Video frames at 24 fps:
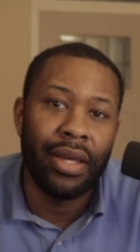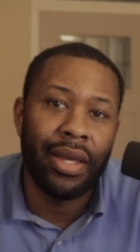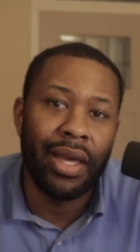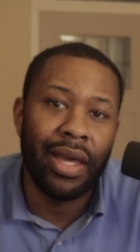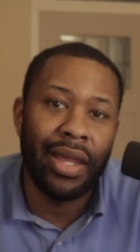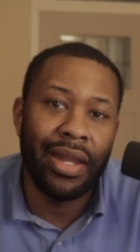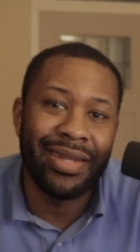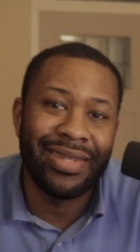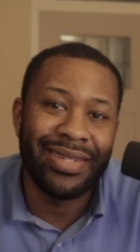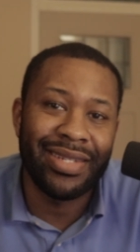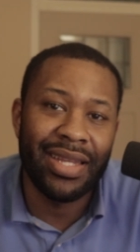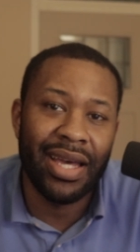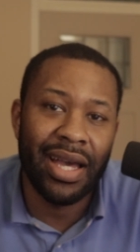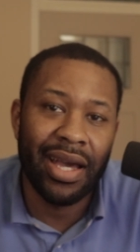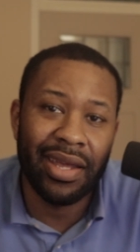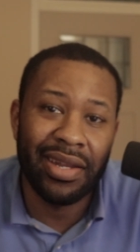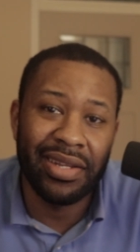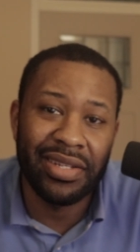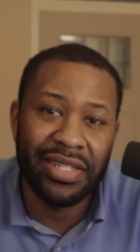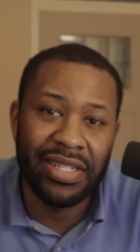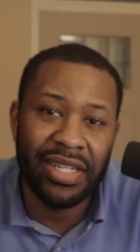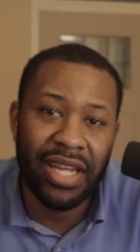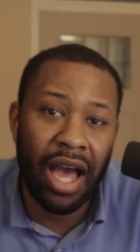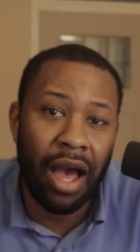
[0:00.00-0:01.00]
and it's not going
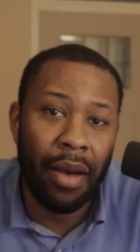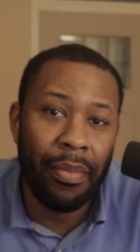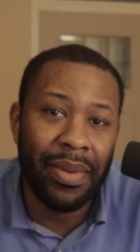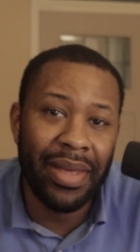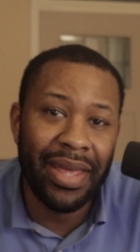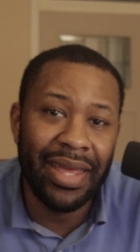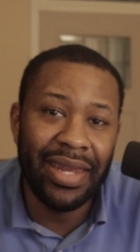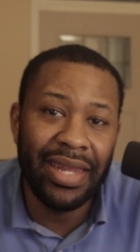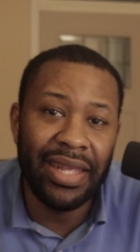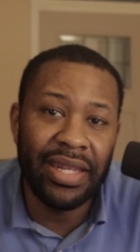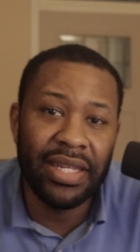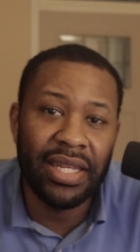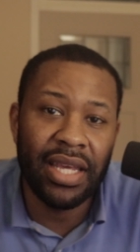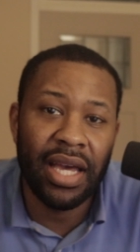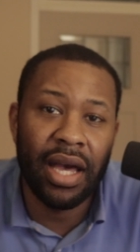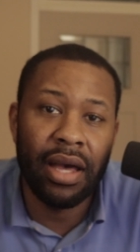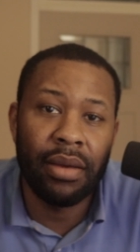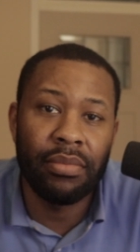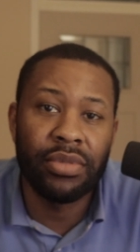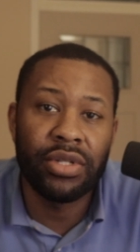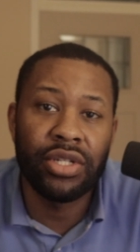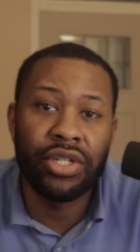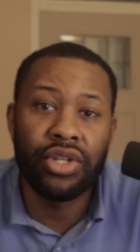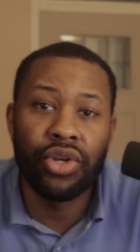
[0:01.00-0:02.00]
to stop
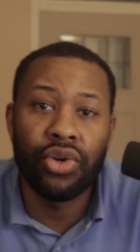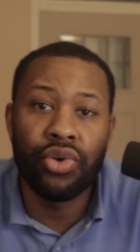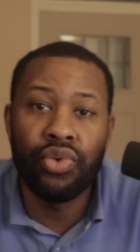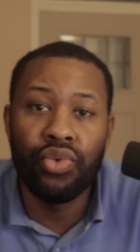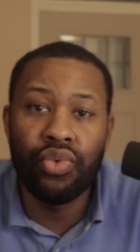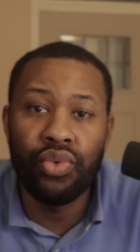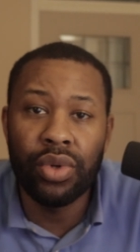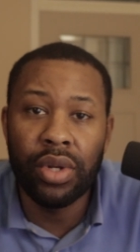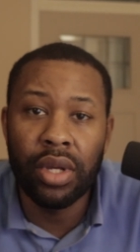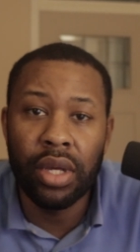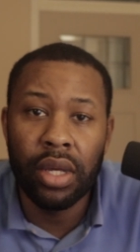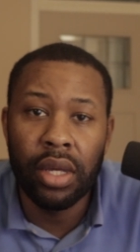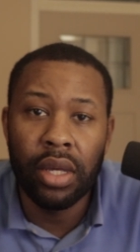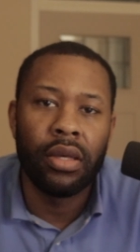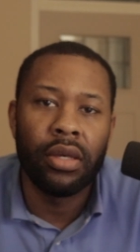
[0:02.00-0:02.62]
anytime soon.